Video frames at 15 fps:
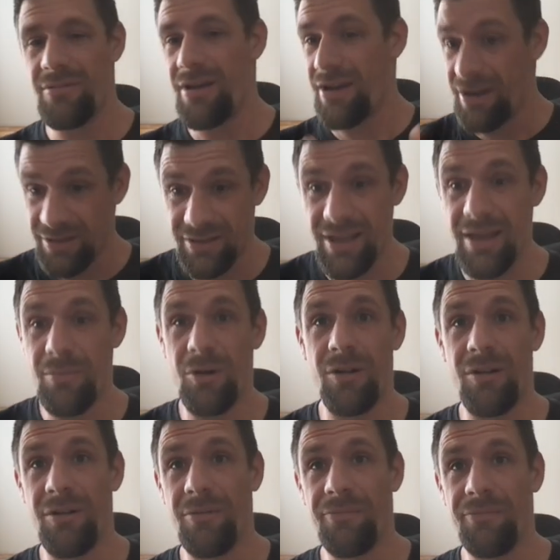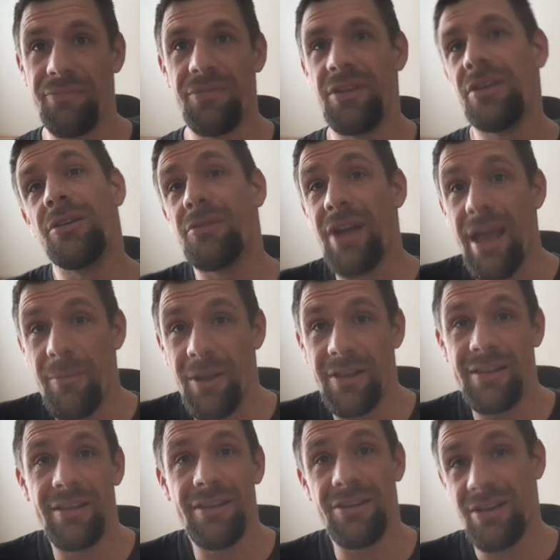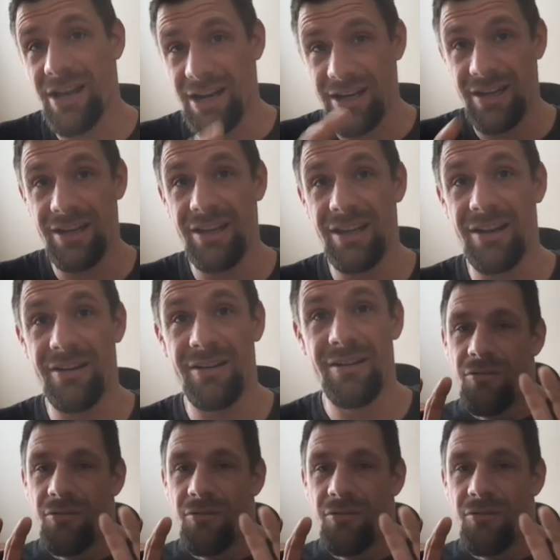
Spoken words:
Airtable, you name it, you got it in here.